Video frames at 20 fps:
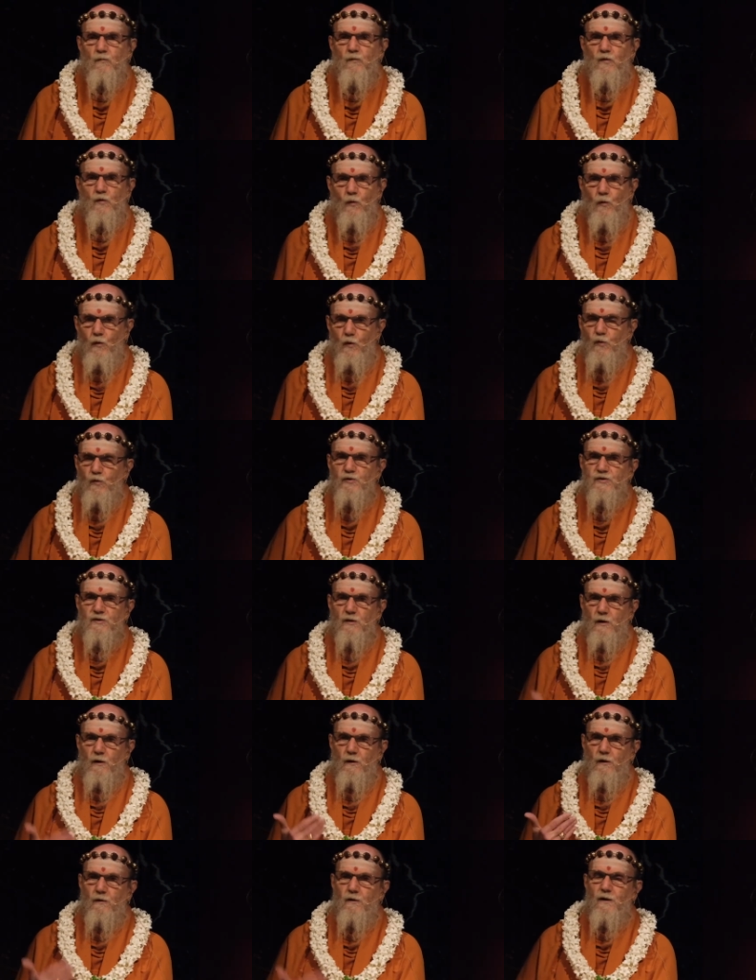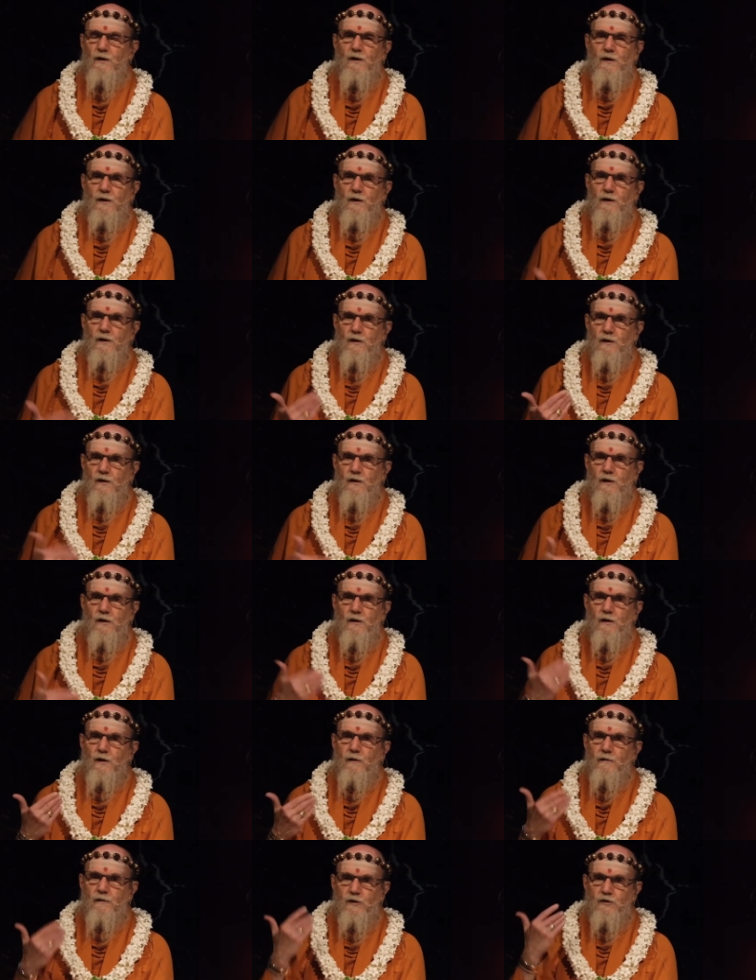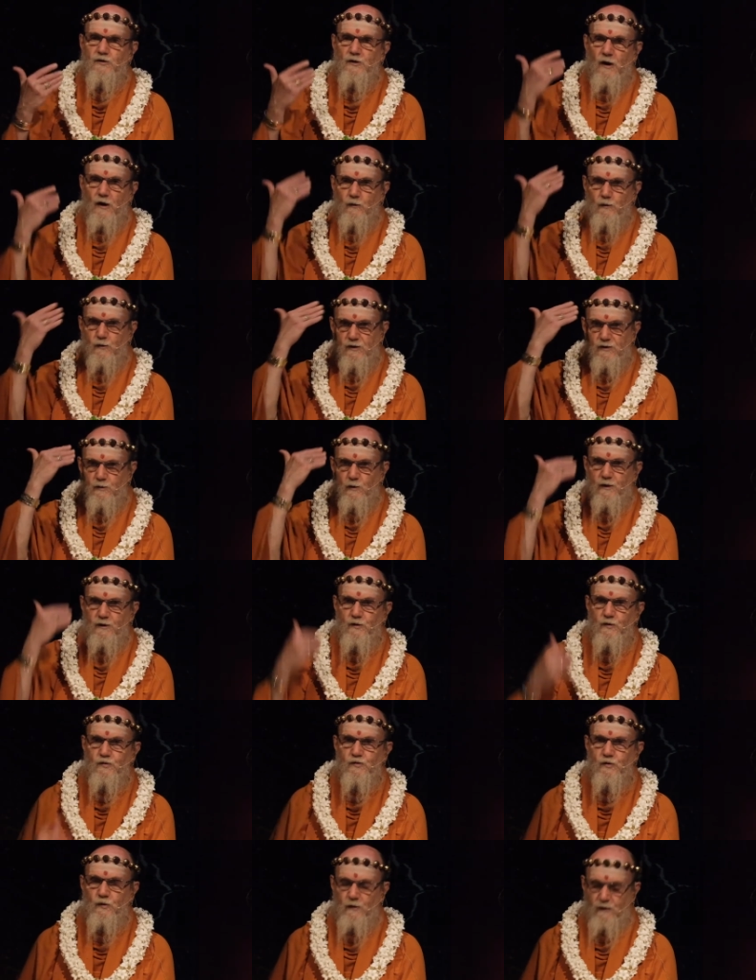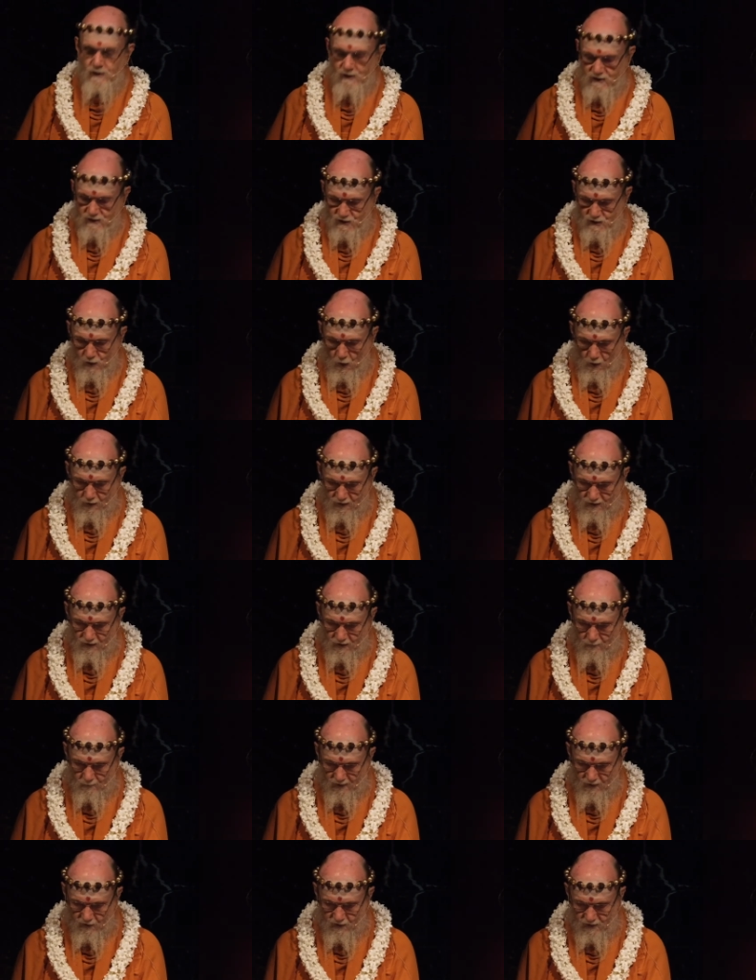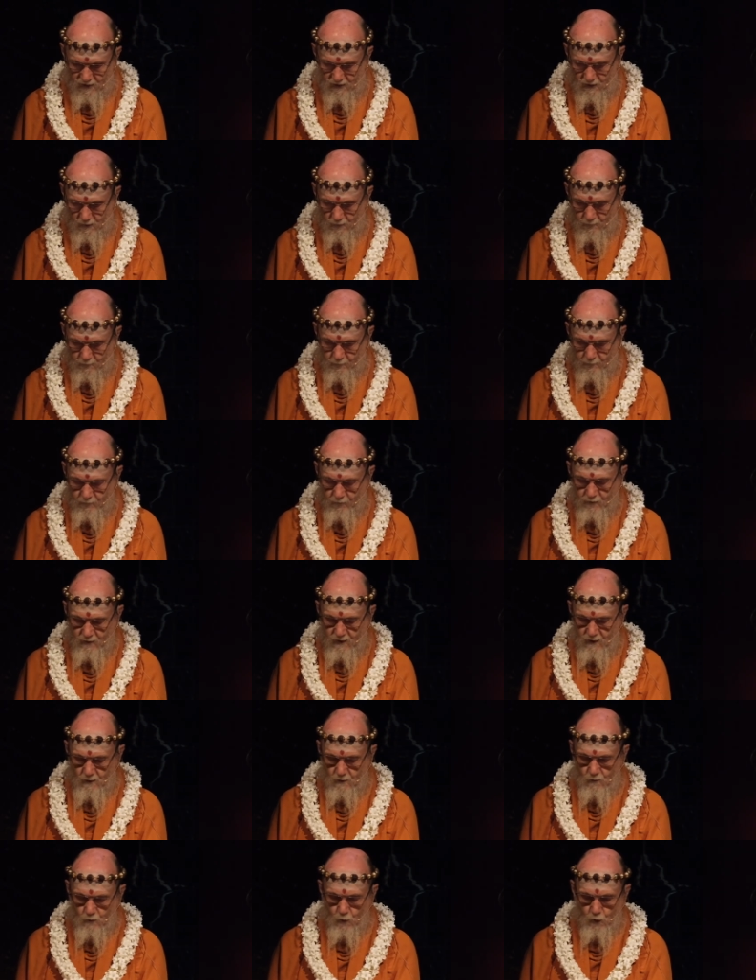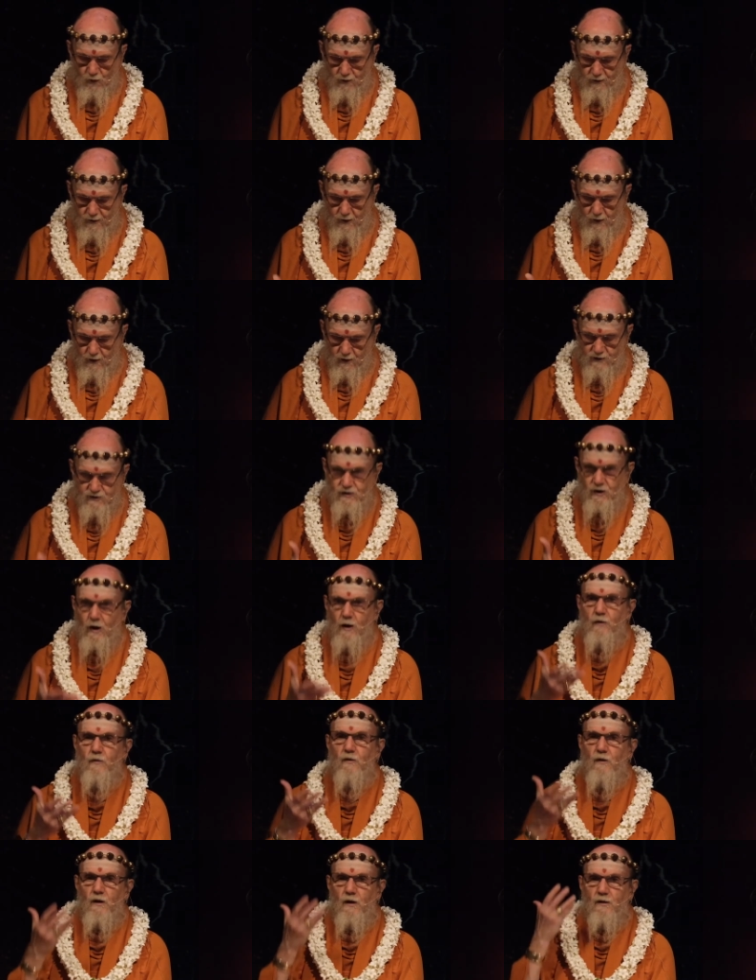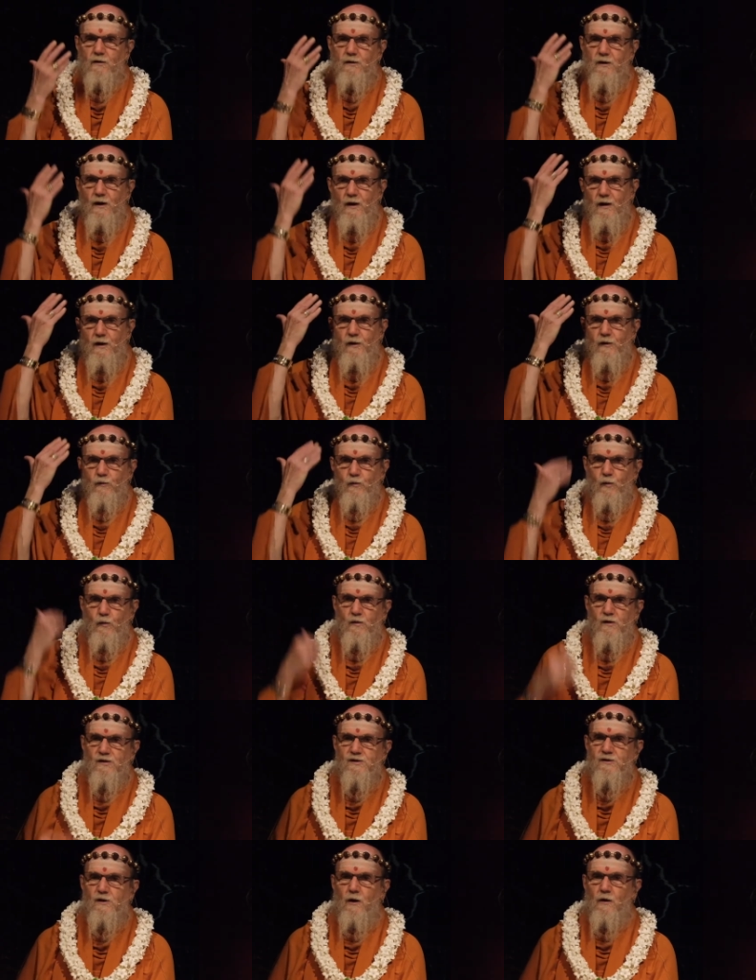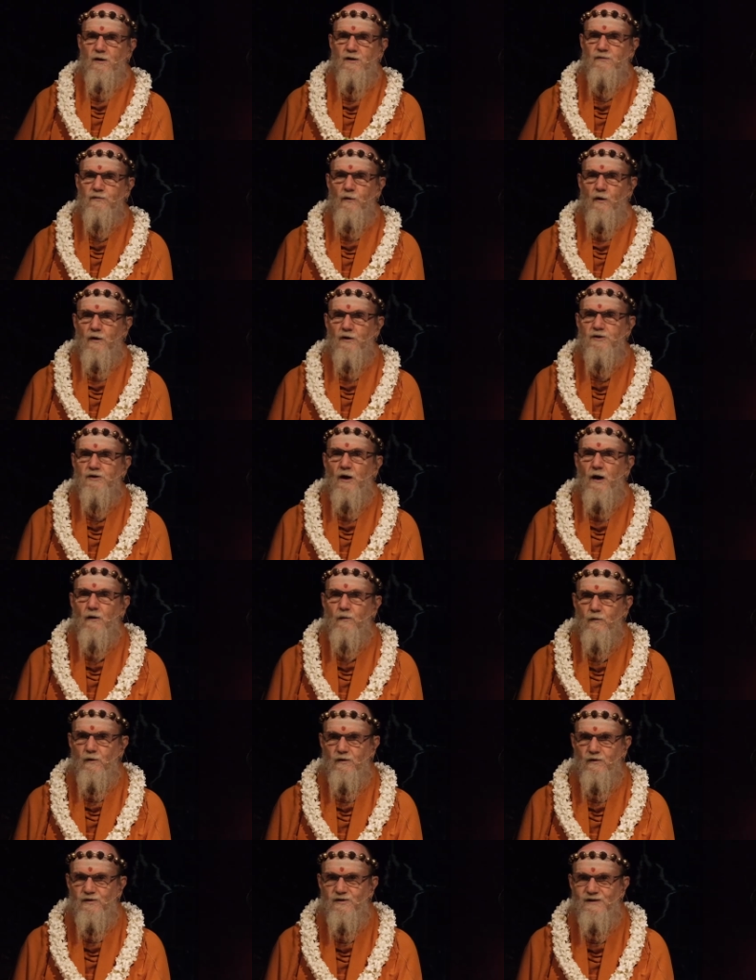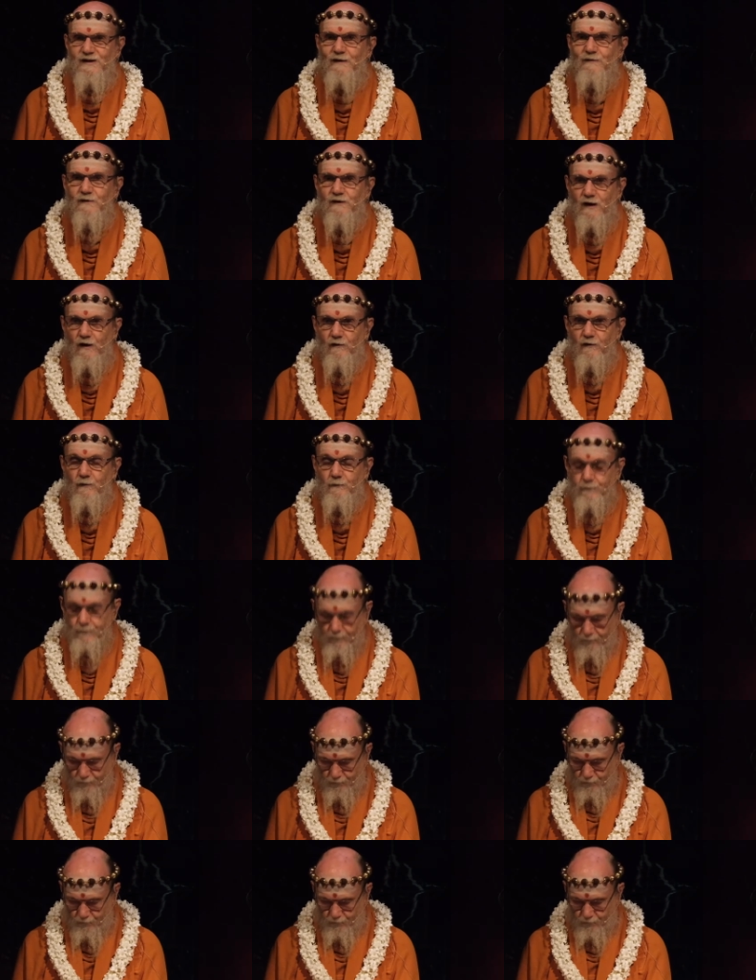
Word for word: So those are the, the chakras we're used to that he's talking about here. Muladhara chakra through the Sahasrara chakra. There's seven of them.